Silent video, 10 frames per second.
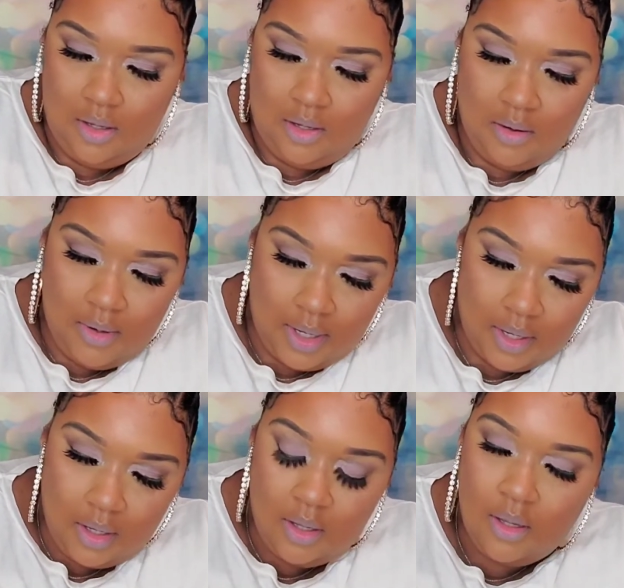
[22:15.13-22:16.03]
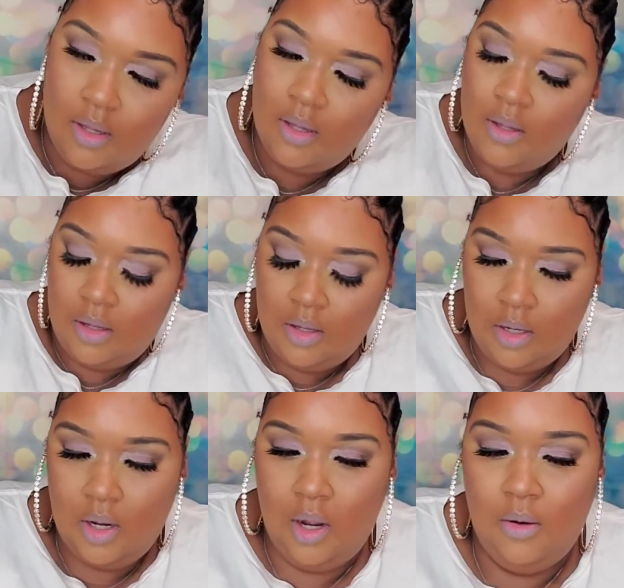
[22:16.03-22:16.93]
Okay.
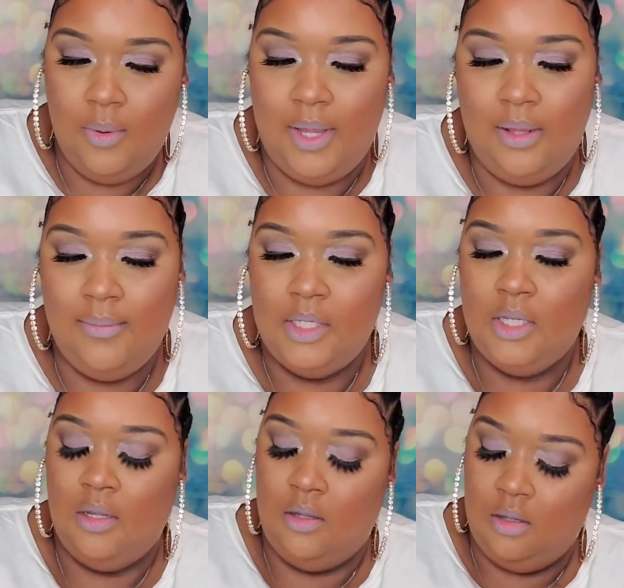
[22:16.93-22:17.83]
Oh, wait. Let me see.